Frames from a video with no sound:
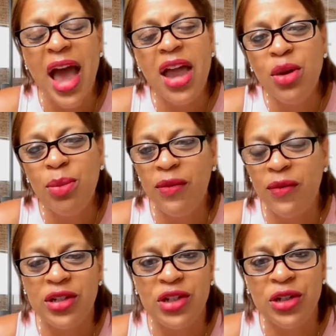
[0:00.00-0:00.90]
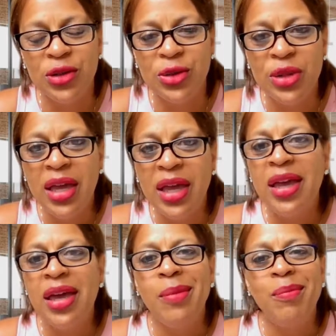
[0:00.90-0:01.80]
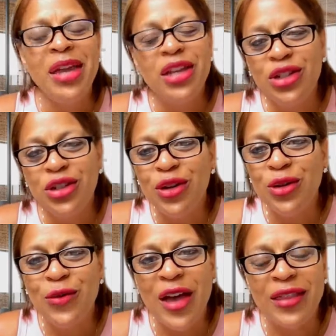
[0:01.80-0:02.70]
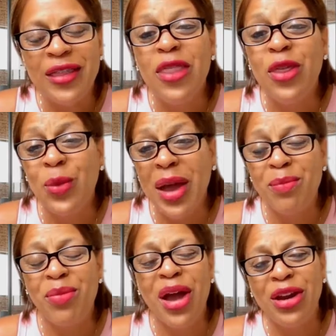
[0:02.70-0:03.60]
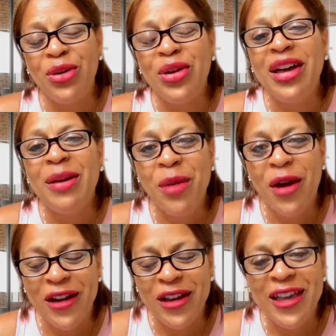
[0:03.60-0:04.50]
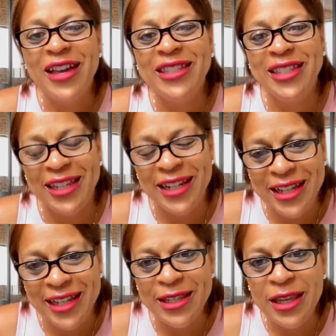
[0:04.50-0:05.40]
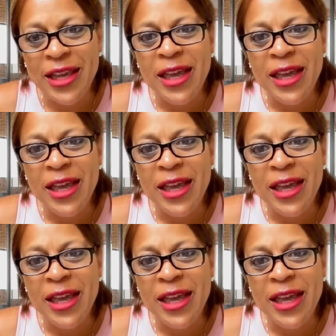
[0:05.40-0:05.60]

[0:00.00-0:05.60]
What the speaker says: Hiring professionals, making sure you've got the right bridal party attendance,